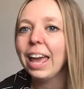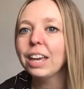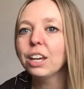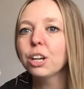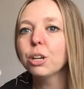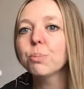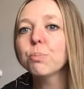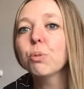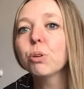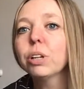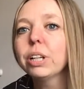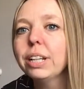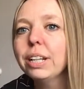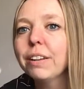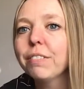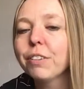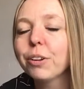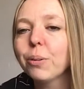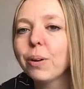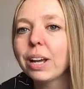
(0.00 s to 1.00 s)
good morning
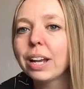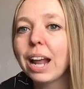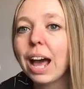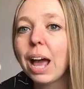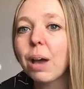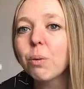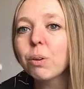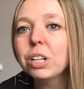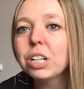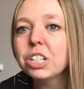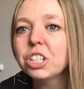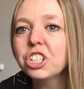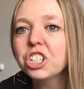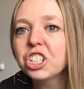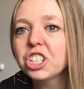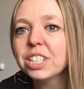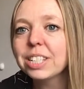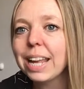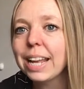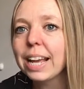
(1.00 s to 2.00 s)
everyone. I wanted to
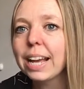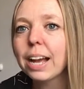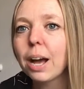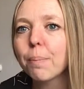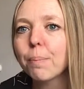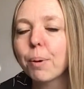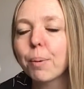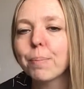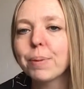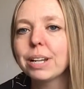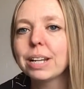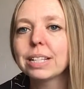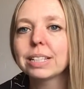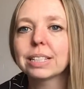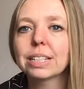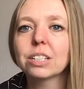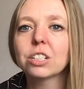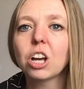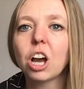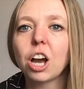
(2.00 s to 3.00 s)
just take a couple minutes
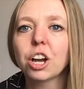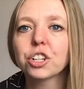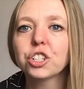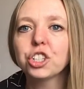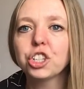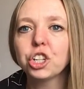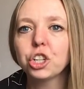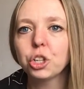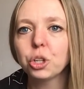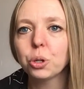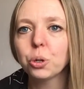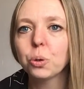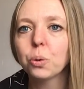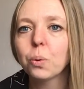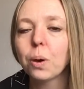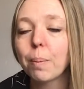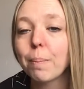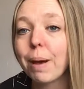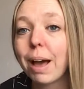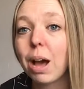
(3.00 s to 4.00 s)
and talk to you
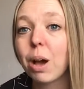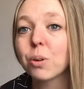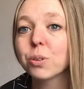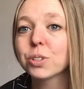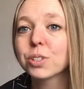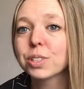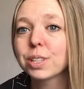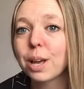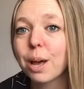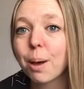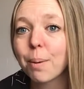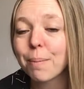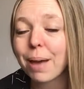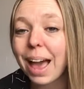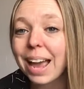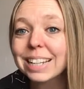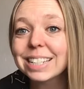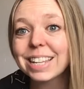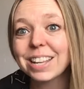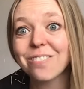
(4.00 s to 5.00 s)
about some
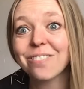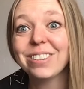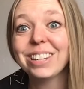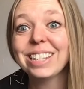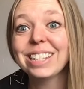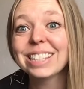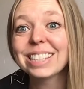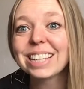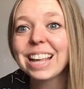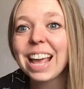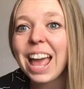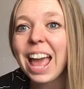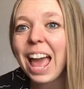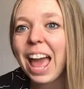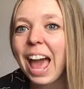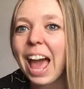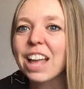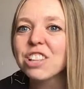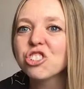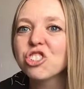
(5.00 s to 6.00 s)
activities
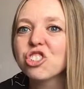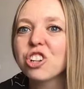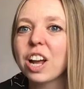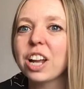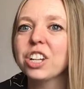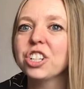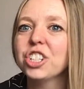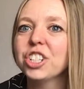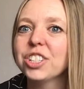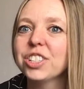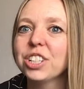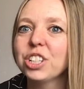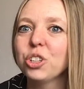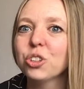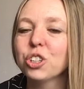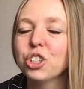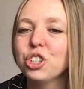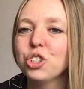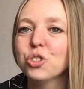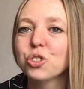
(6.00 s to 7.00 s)
and strategies that you
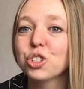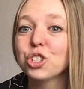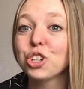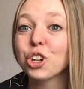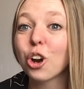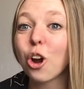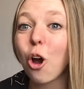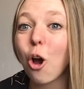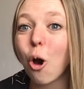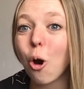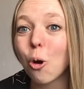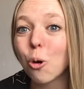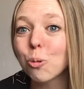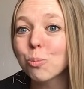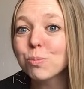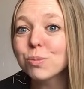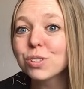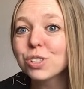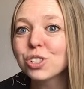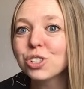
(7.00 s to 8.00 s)
can use in your
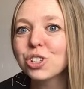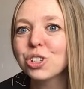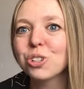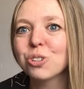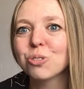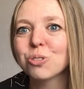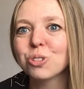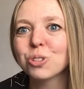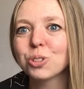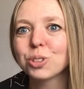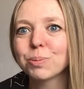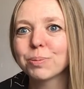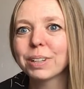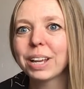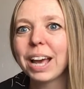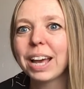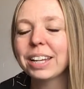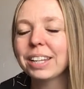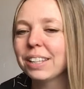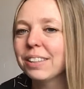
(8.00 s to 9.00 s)
homes to do some
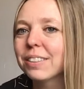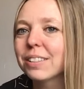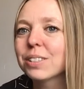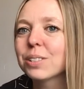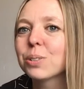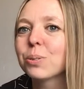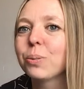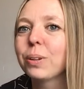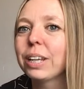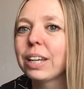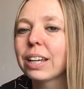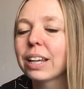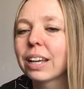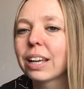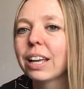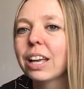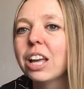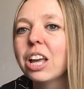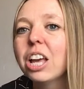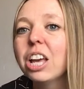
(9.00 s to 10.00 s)
cutting this week.
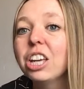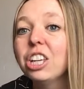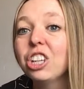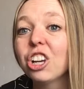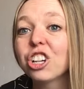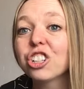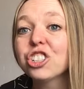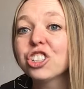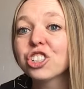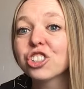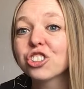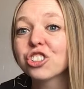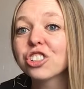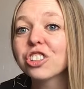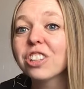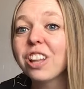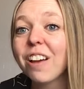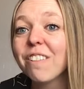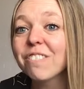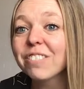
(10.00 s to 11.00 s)
Young
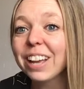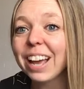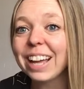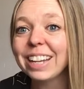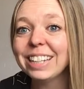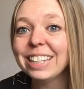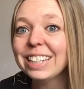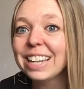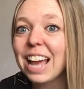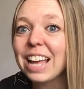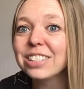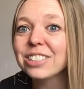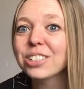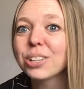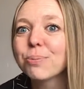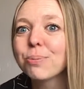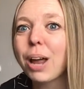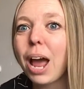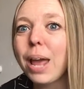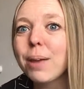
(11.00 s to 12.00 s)
children love cutting, and
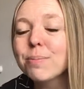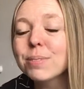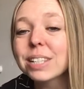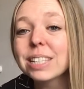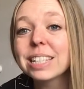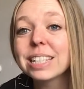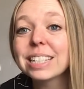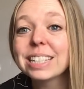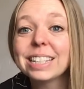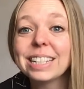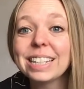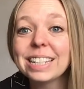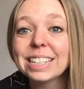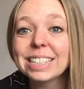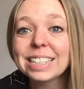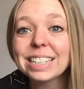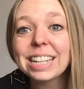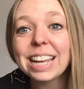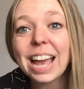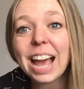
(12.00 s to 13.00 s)
sometimes it's as
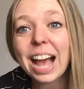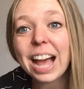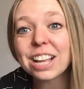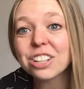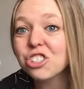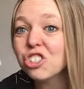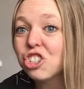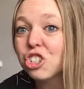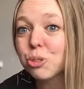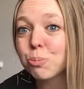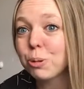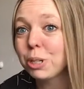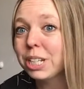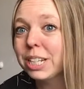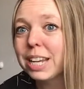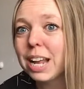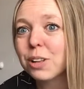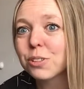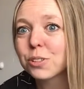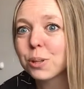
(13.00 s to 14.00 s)
easy as just
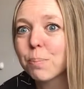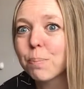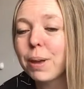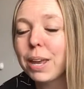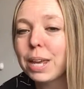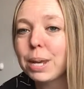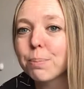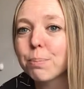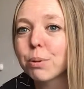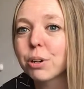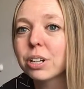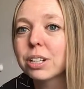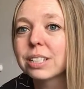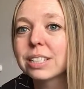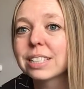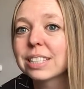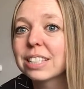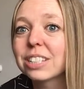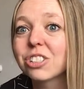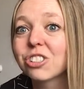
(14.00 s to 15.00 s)
putting out some paper and
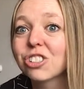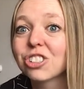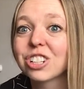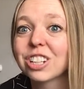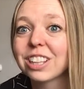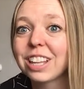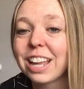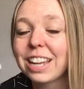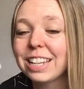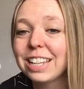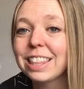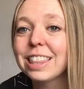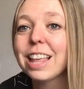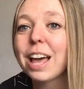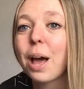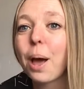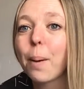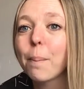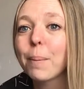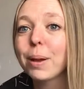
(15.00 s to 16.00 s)
scissors and letting
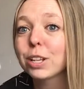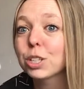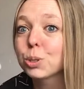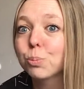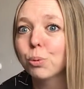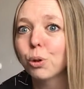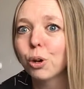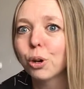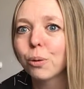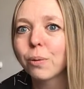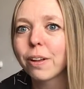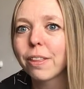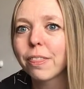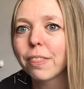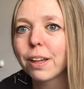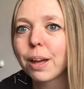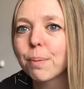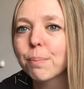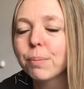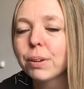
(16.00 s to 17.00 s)
them explore with
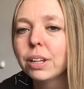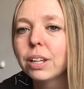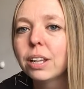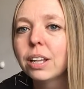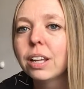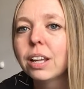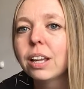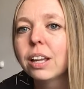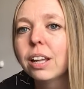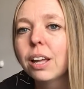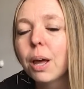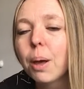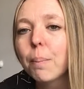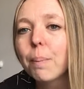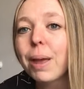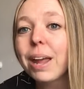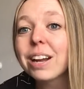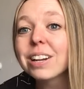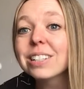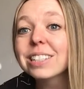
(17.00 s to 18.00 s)
them.
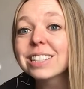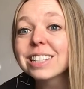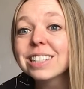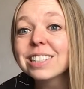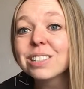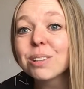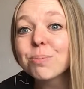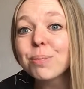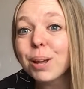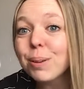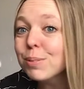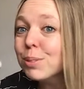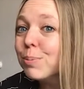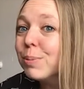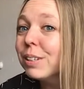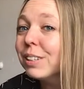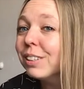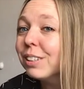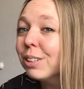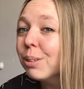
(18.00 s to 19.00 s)
Parents can sometimes
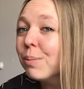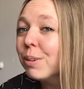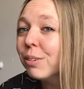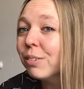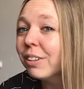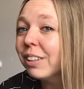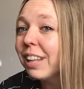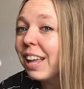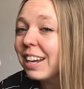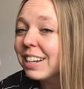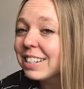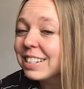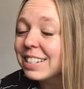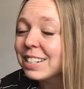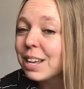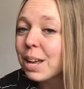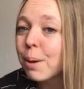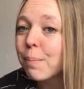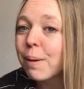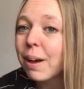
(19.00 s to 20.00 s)
be a little bit
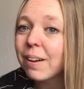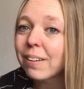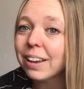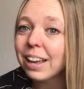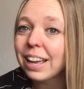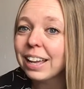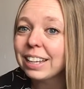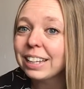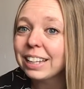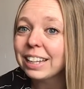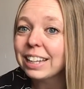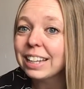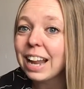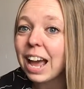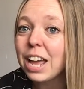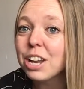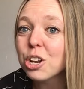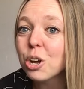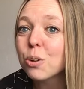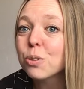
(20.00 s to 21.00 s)
reluctant about cutting.
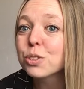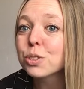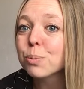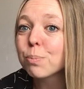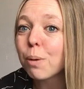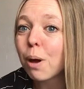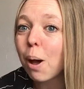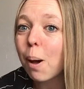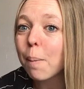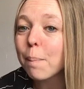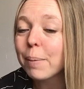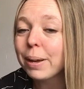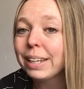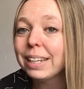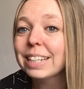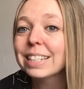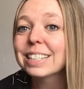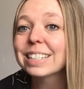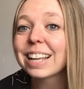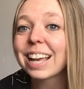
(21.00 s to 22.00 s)
I know as a mom, my
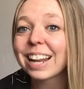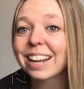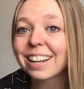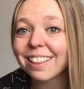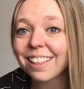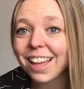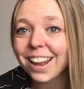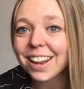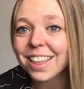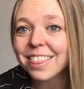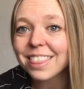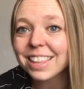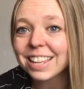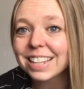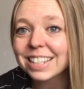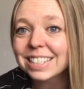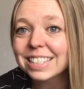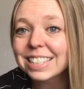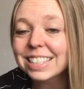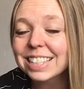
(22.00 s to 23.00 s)
kids cut a lot of
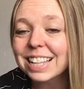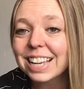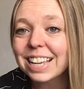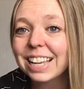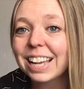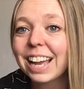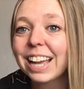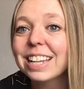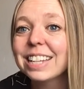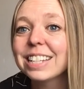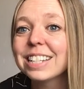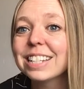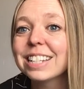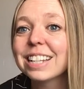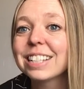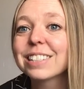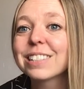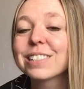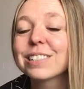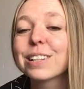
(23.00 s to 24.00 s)
things that I didn't
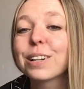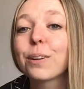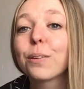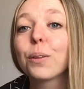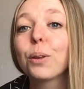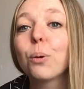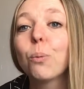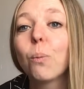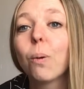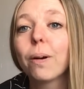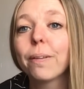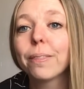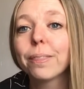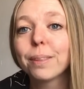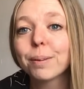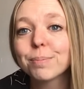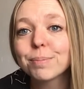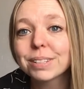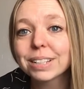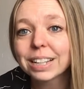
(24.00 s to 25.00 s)
necessarily want
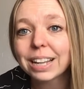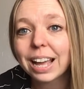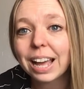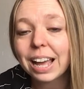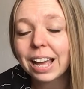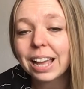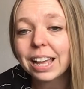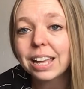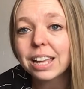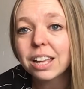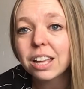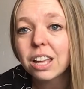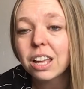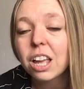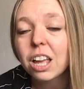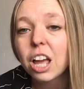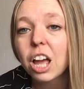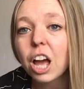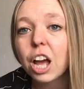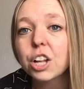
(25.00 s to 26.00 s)
them to cut.
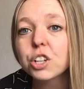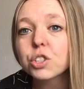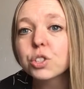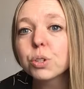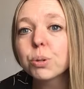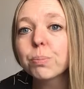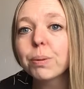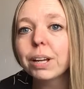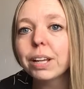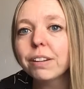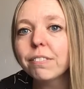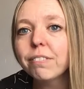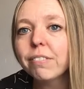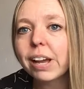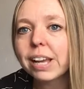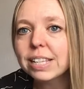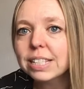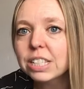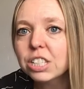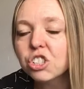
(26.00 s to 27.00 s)
And so my
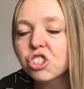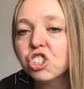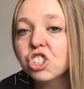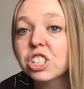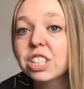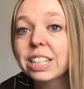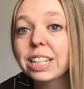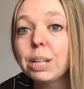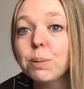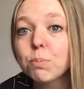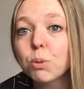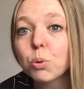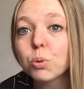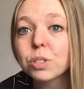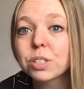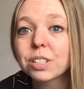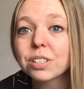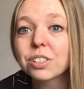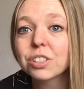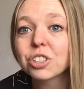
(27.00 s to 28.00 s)
advice is just to keep those
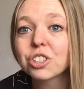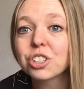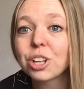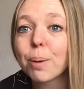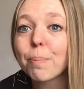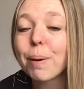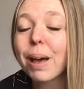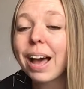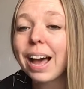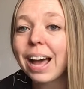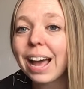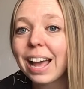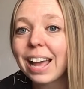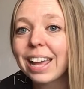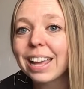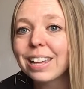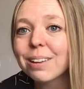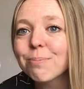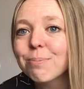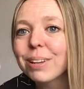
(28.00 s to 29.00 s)
scissors up
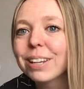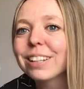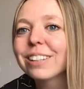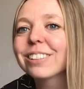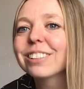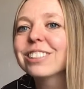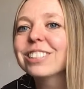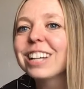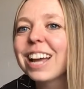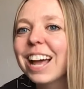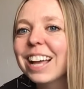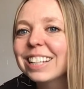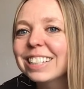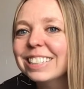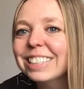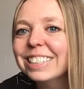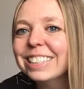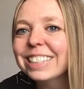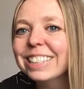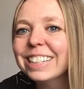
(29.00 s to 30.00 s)
high, make it a little
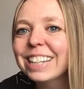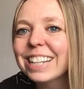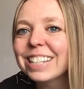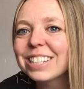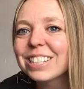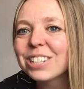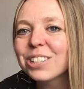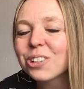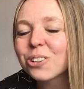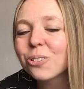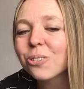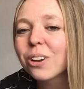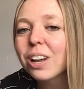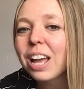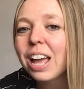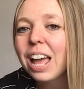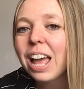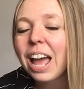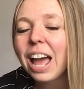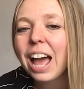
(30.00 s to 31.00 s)
challenging to get to.
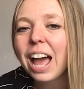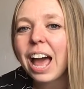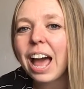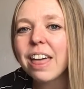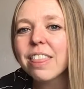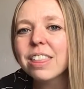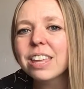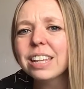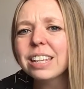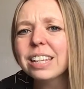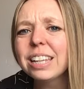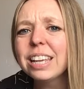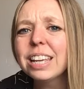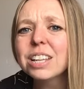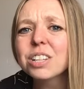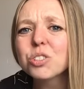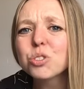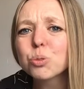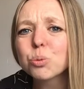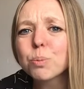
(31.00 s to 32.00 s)
And then
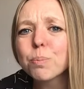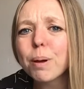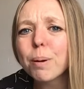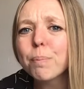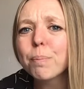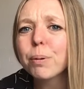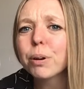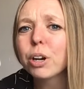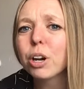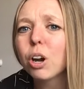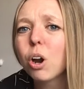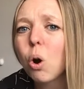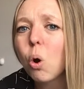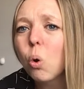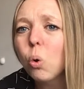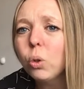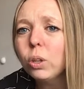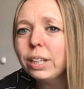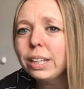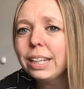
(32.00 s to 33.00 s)
kids, remember,
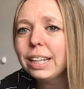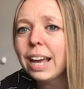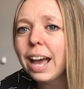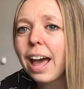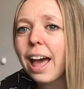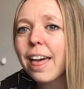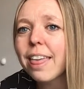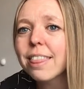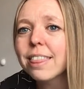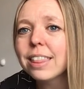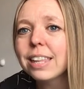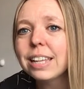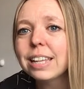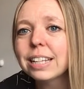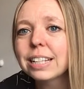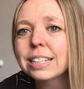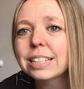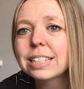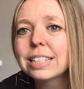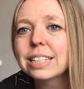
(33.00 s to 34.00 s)
only cut
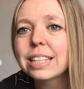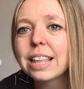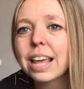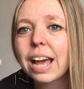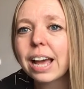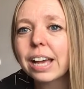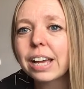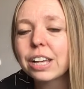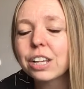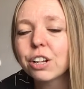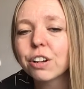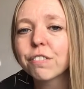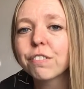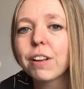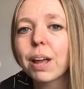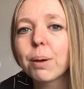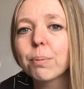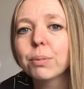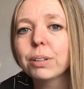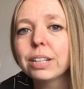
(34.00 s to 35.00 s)
things that your
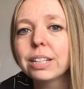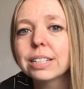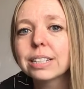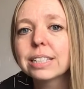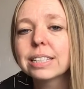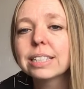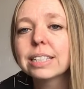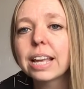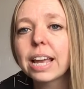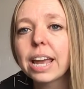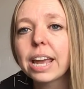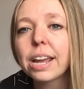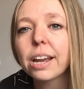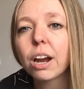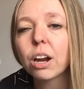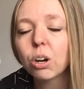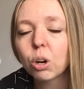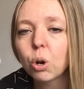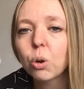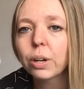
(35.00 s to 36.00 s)
family say
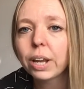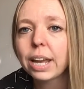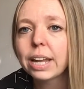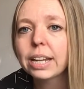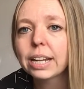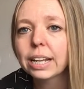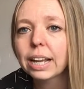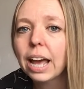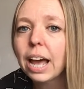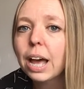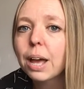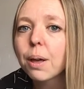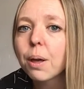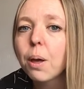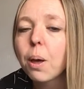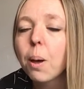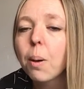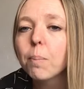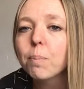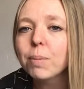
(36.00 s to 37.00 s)
are okay to cut.
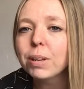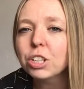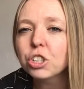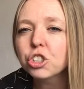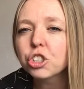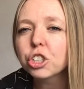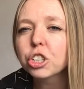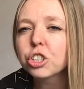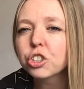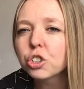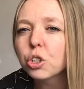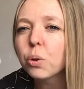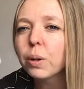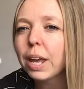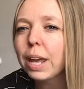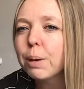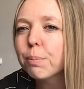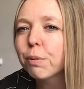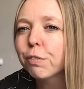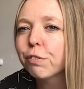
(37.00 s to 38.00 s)
Make sure it's
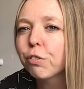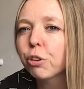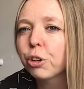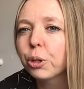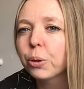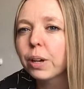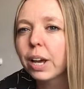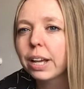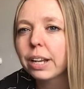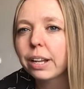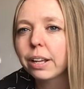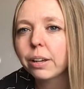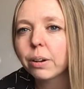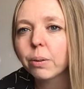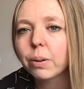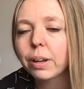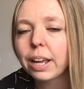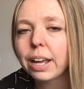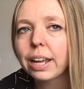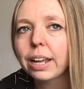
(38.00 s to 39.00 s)
okay before you cut it,
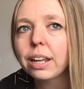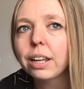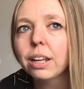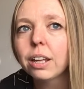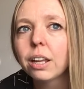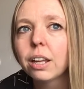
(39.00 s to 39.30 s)
okay?